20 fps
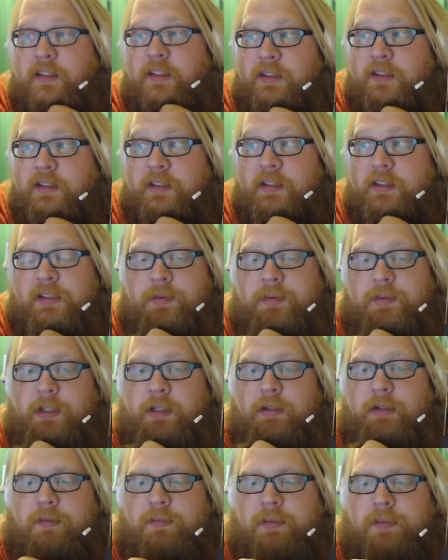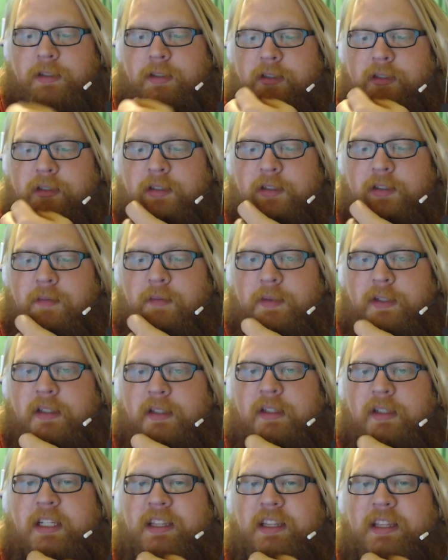is pretty cool, but there's an
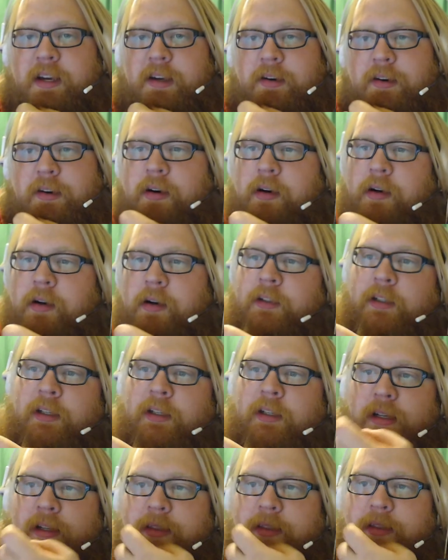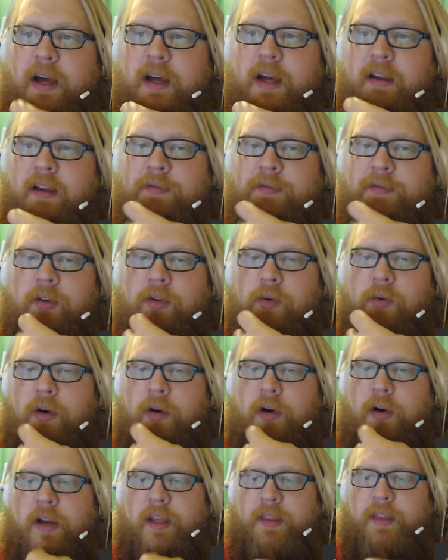ability later that if you
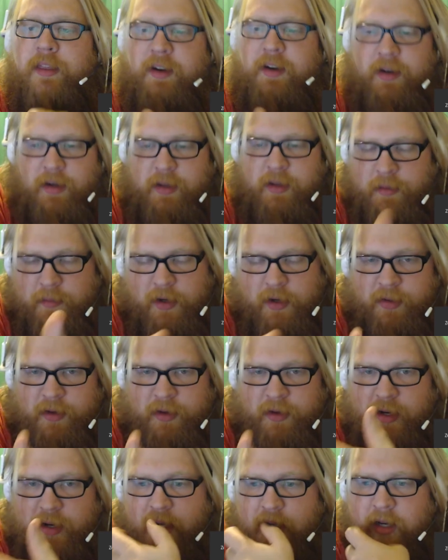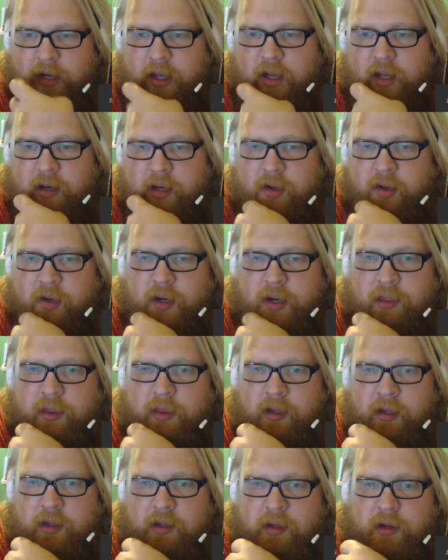are in the middle of the night and you
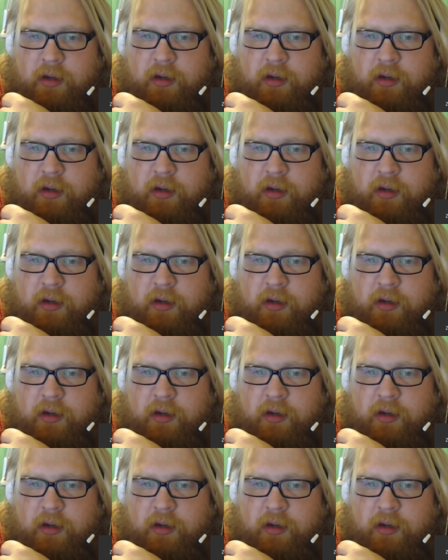got the